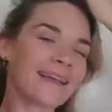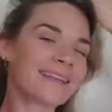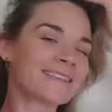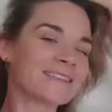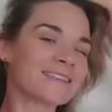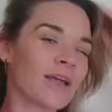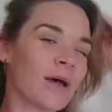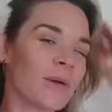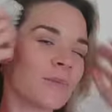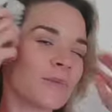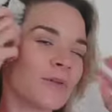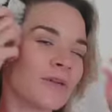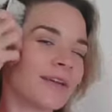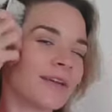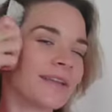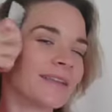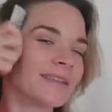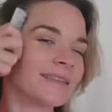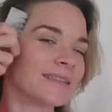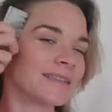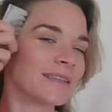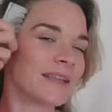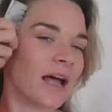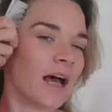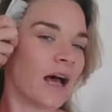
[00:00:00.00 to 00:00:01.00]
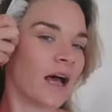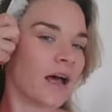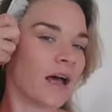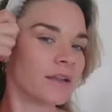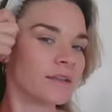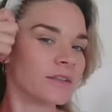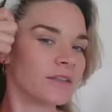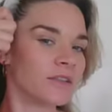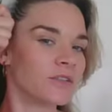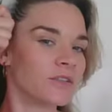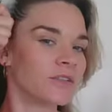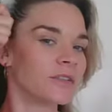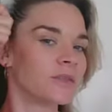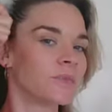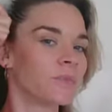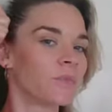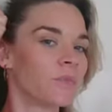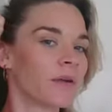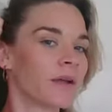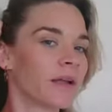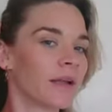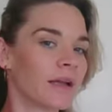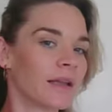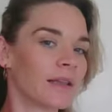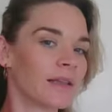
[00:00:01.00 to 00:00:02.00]
Next up, you can start to just
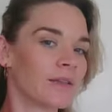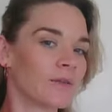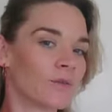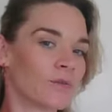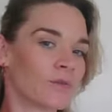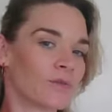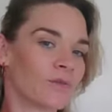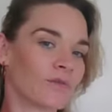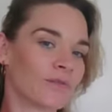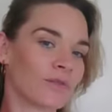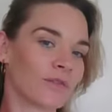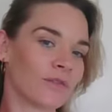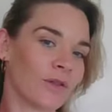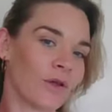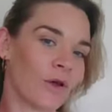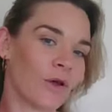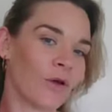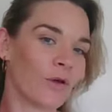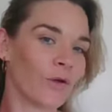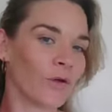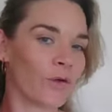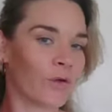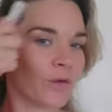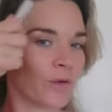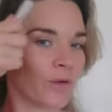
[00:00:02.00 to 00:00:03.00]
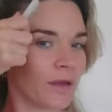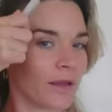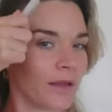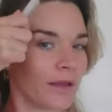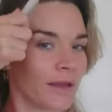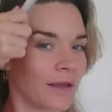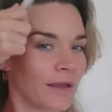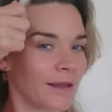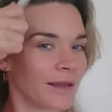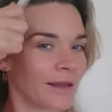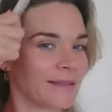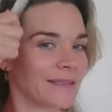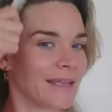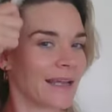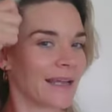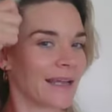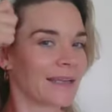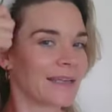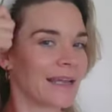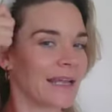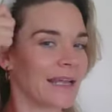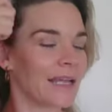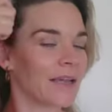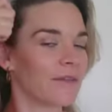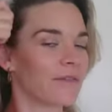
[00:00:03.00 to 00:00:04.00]
bring a little flow
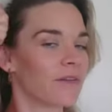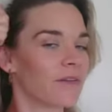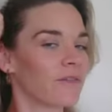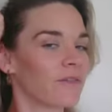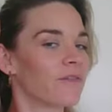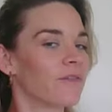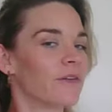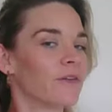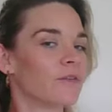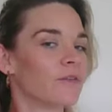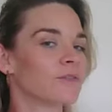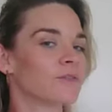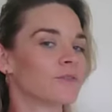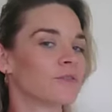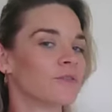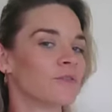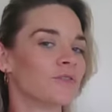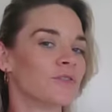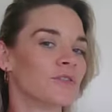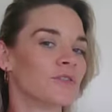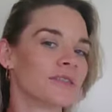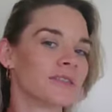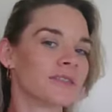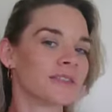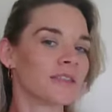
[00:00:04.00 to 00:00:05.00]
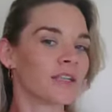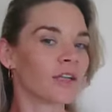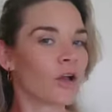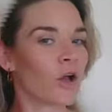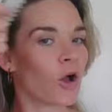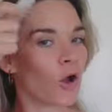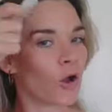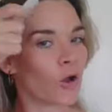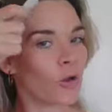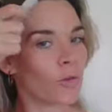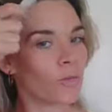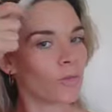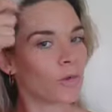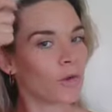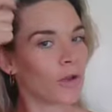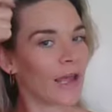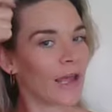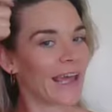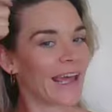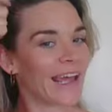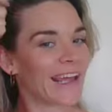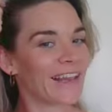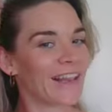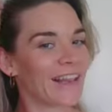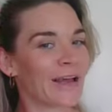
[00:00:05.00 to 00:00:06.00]
technique. If it feels good just to comb your
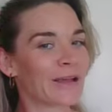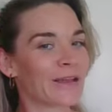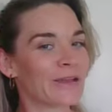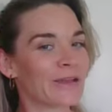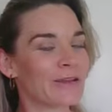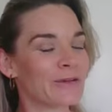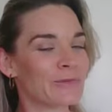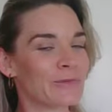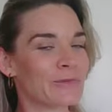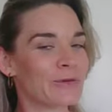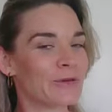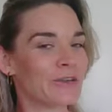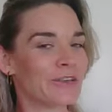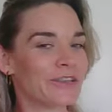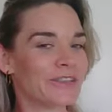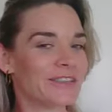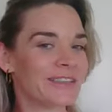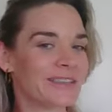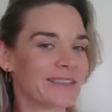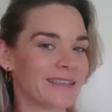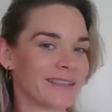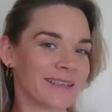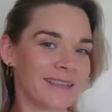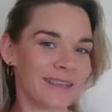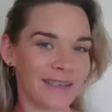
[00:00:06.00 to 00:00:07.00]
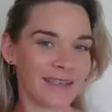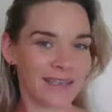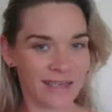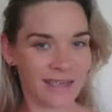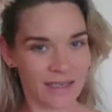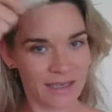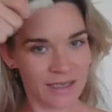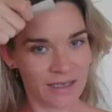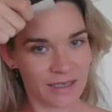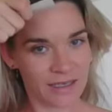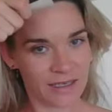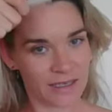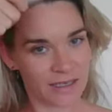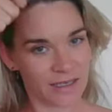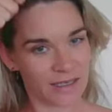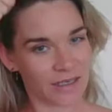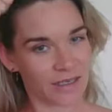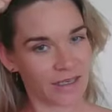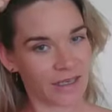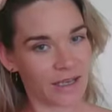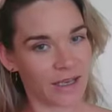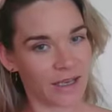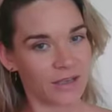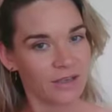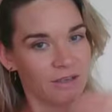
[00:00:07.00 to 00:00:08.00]
hair like you would,
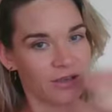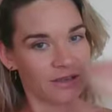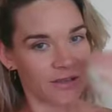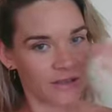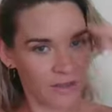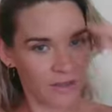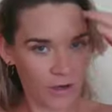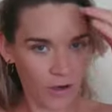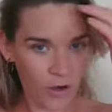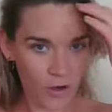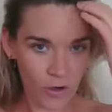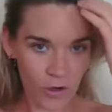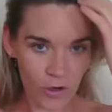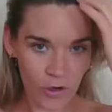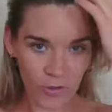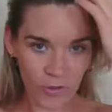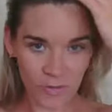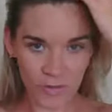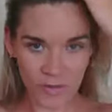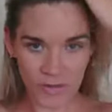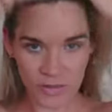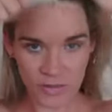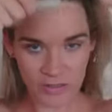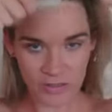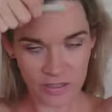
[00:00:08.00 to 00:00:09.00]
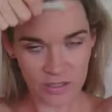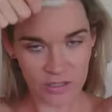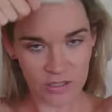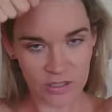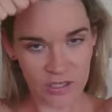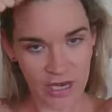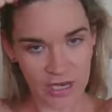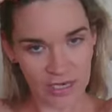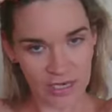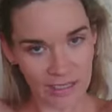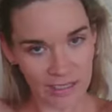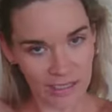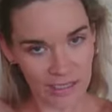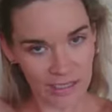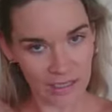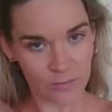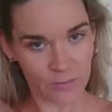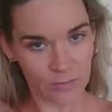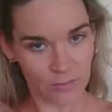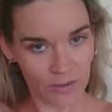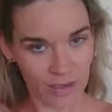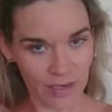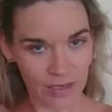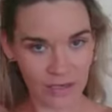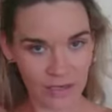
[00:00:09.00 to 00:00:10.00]
you can just comb and just gently
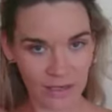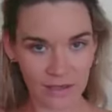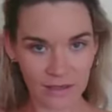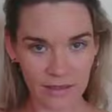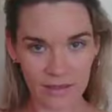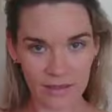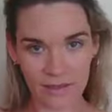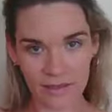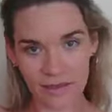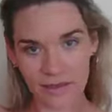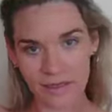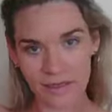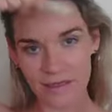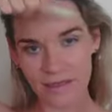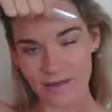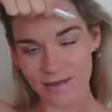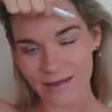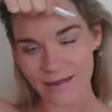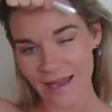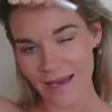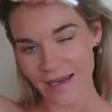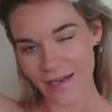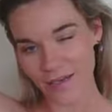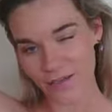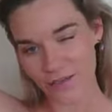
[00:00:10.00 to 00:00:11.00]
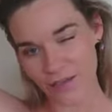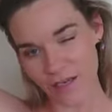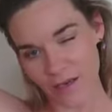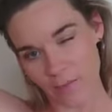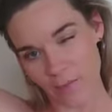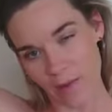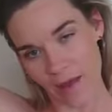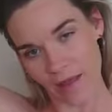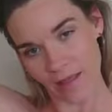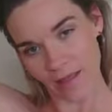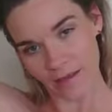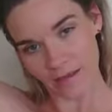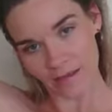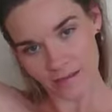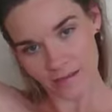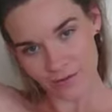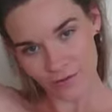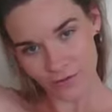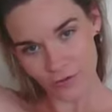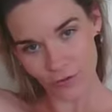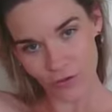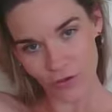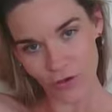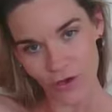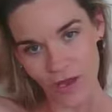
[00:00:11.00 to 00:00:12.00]
bring a little energy balance
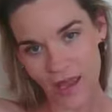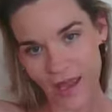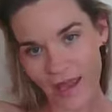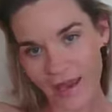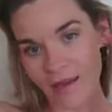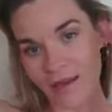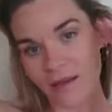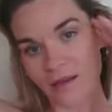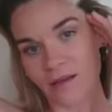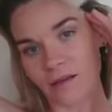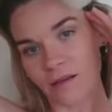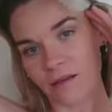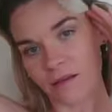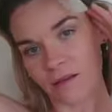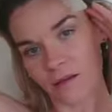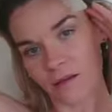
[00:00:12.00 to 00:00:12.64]
to your head.